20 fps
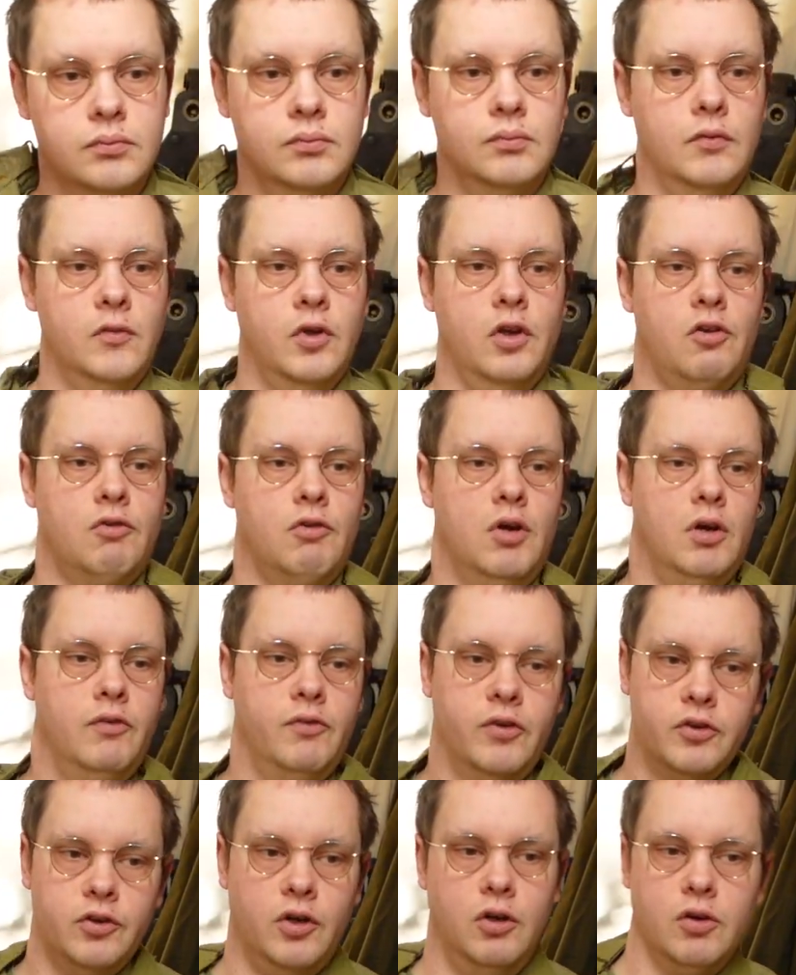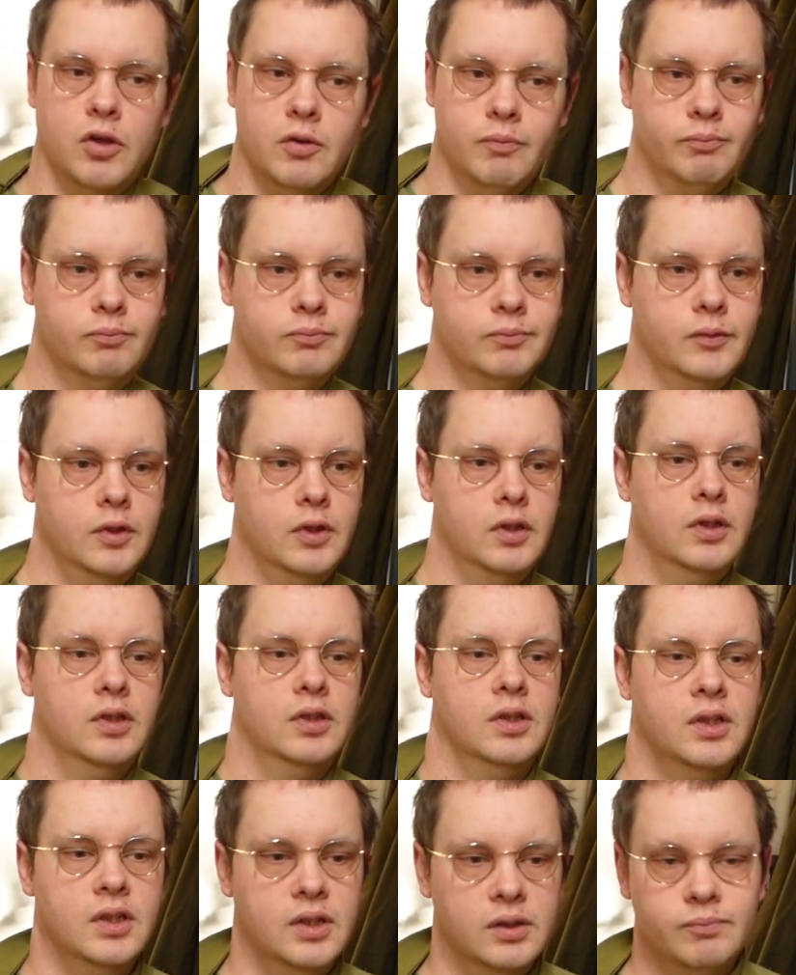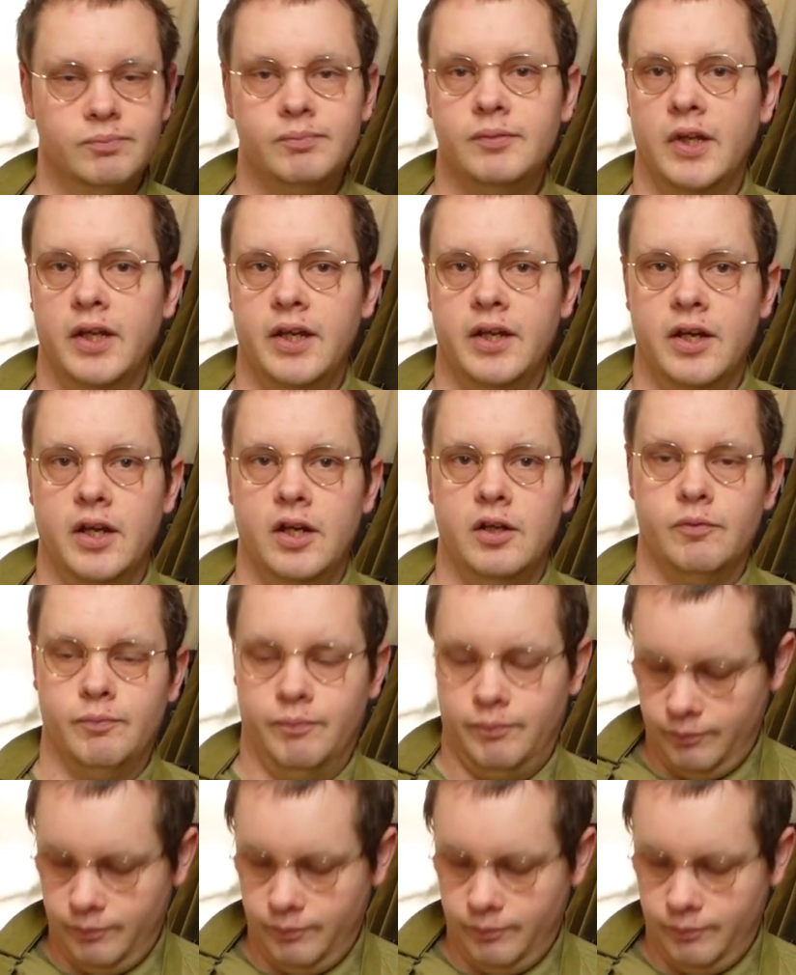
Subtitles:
And just throw it over your shoulder. There you go.